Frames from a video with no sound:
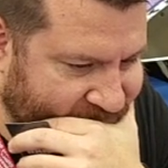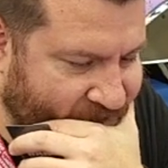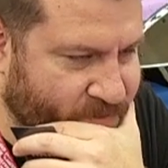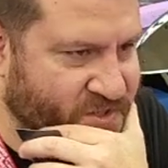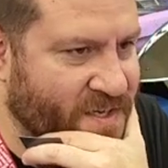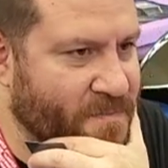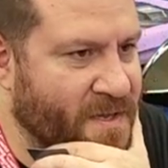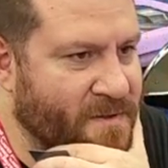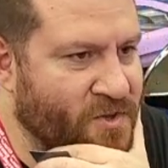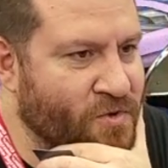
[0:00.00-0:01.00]
I was trying to
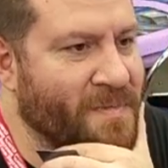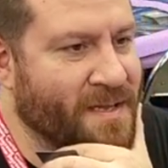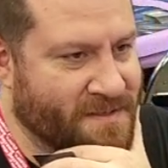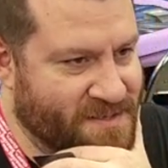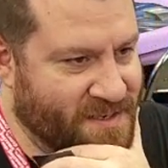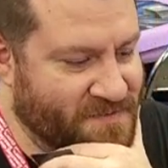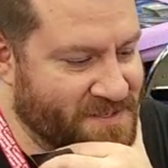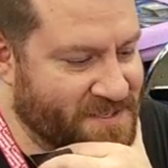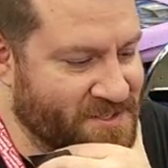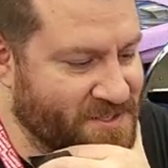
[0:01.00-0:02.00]
make you make the tough
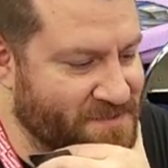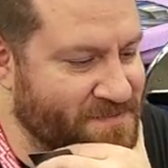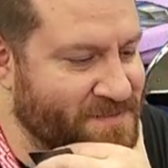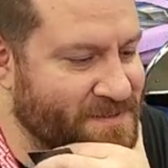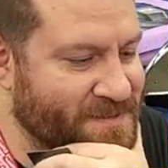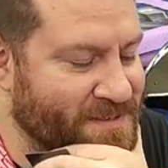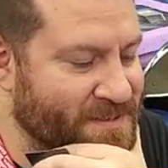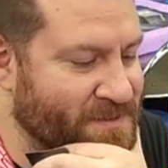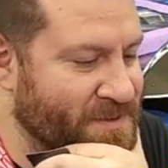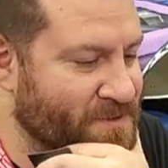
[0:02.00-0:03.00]
decision.
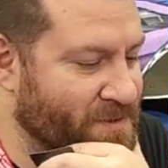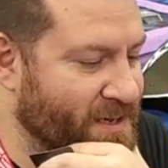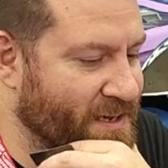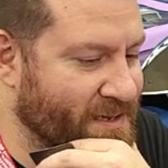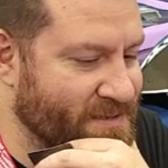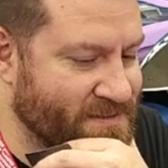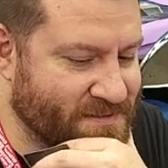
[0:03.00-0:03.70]
Ooh, God.